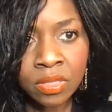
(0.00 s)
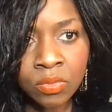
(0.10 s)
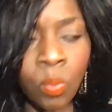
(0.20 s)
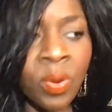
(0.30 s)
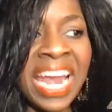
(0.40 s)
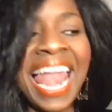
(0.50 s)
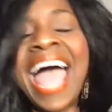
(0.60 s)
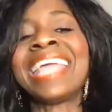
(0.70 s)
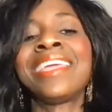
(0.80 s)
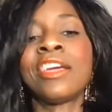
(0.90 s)
when we're
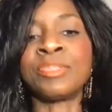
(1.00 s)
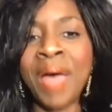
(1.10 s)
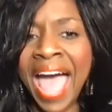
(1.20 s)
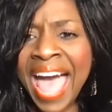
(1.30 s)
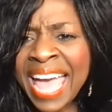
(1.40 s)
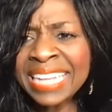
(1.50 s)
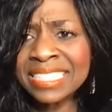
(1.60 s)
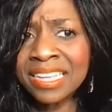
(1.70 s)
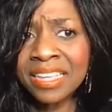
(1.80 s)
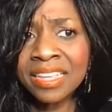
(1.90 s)
light years behind.
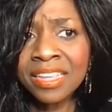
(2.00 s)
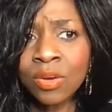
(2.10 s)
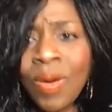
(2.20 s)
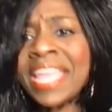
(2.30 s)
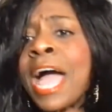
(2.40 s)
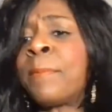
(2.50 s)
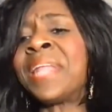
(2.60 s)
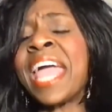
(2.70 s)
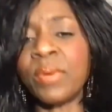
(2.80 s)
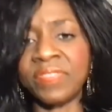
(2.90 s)
Why y'all
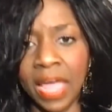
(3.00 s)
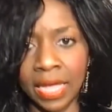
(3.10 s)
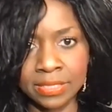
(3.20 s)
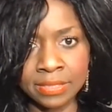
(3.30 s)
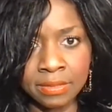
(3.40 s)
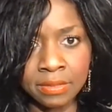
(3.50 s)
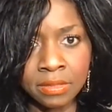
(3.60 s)
playing with us?